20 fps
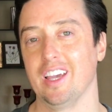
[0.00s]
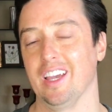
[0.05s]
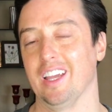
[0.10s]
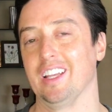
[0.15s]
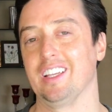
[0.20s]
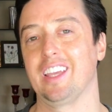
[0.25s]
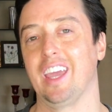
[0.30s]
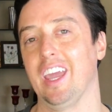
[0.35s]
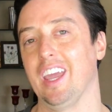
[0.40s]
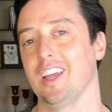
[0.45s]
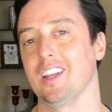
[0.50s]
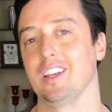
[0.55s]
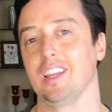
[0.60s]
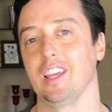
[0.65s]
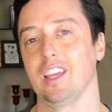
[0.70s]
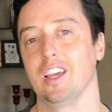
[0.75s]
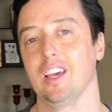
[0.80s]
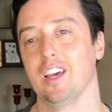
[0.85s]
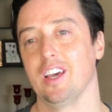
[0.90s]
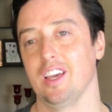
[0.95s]
and
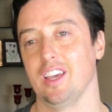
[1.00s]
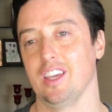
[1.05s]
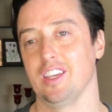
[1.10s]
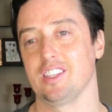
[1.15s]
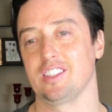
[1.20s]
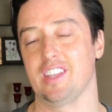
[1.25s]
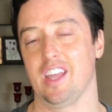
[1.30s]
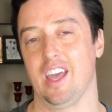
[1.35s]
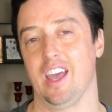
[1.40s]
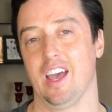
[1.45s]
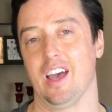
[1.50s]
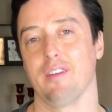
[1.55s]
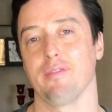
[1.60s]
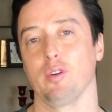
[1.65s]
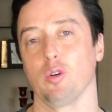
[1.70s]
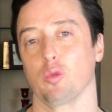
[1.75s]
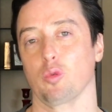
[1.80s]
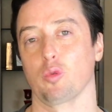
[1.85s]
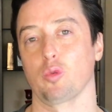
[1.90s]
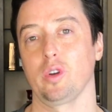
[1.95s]
candy is to have
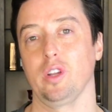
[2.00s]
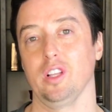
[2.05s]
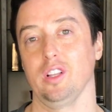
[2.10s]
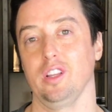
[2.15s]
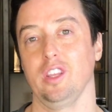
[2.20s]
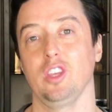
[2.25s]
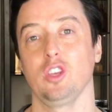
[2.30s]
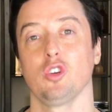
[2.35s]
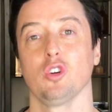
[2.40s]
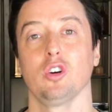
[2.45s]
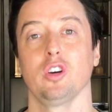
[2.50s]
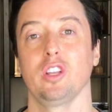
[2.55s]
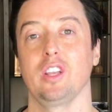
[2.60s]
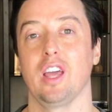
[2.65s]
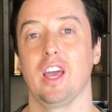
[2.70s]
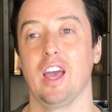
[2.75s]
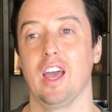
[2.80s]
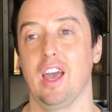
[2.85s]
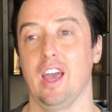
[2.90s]
a really good,